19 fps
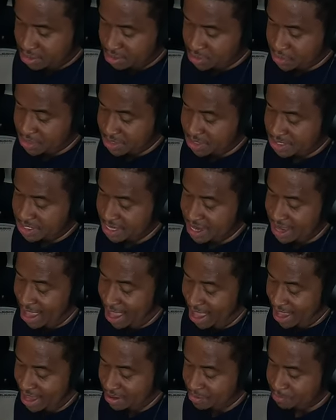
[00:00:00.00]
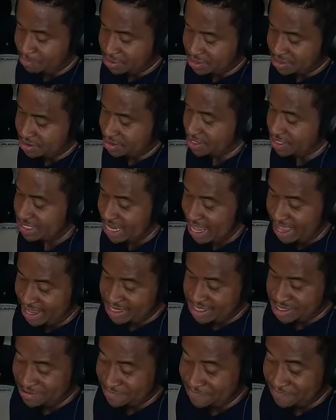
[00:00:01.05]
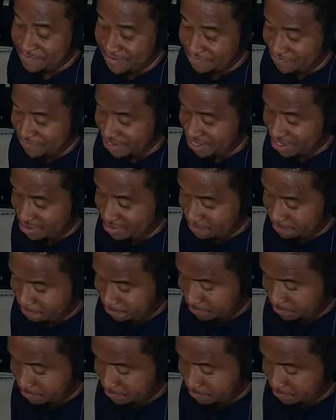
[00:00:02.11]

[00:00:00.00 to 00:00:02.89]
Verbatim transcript: You can see I put the attack to 50,